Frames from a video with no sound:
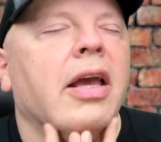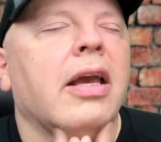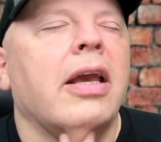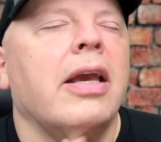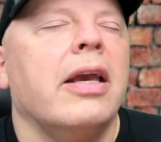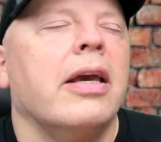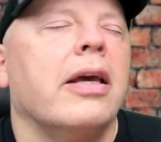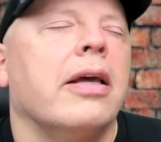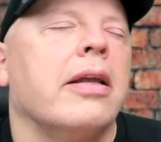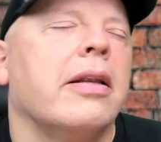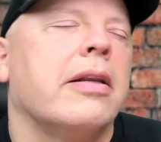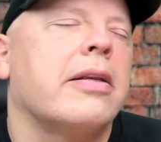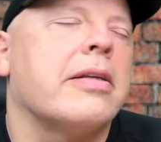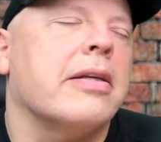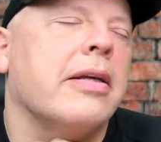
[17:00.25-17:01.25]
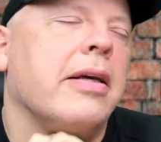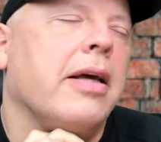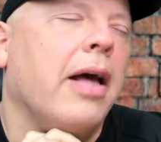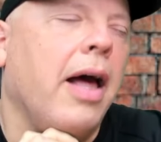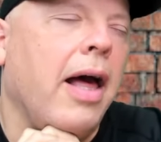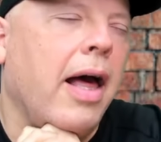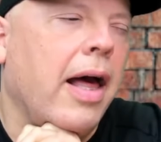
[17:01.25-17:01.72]
And
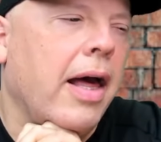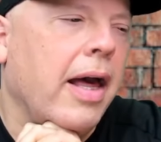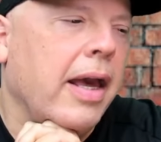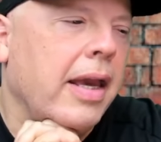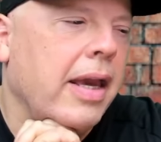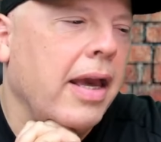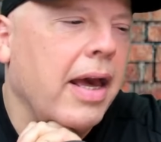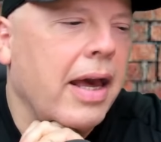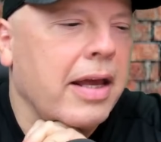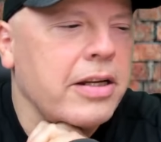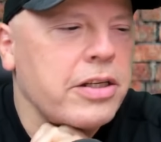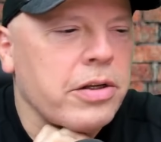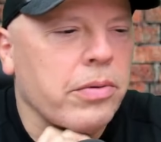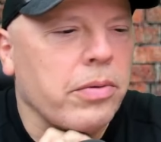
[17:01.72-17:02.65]
I had to